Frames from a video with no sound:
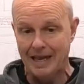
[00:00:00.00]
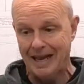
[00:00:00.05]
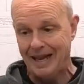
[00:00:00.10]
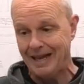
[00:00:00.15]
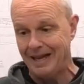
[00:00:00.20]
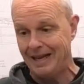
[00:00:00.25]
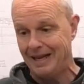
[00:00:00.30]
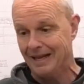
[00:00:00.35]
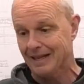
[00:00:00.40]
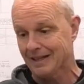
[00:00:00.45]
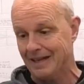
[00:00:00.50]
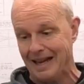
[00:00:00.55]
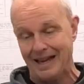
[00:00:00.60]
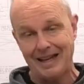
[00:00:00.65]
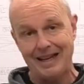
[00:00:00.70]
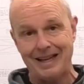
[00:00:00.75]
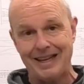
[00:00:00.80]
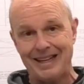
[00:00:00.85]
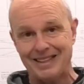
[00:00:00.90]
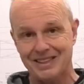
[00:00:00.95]
And
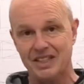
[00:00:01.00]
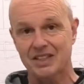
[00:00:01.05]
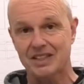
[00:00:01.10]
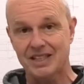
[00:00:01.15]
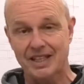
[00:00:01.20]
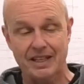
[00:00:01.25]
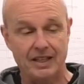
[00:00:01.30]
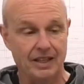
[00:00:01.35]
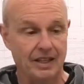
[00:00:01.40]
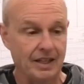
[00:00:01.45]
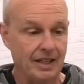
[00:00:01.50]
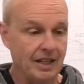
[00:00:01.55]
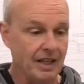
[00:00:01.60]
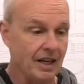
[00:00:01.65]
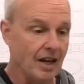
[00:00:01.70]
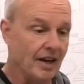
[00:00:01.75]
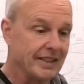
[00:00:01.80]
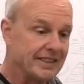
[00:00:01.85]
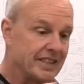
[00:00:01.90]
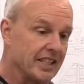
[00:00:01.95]
as I said
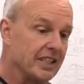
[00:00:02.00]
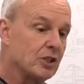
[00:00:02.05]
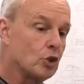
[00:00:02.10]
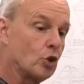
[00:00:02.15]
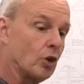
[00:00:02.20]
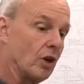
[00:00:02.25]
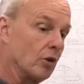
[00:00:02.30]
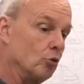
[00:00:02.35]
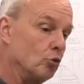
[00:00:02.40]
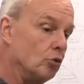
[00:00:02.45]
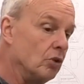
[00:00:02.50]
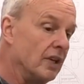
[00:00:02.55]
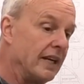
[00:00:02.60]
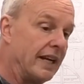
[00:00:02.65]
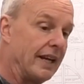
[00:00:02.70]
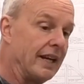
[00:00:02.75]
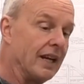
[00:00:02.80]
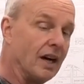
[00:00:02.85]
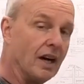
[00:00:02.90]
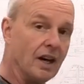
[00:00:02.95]
earlier, I did try
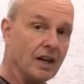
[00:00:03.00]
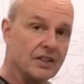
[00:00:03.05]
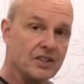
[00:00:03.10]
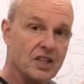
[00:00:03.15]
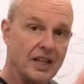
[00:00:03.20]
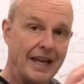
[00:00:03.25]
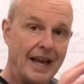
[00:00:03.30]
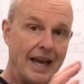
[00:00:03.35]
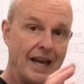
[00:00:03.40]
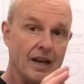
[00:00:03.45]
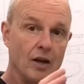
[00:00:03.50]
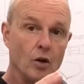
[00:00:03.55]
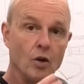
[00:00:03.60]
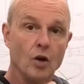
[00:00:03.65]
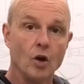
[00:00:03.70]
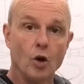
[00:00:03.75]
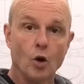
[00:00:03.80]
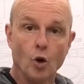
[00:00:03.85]
really hard to get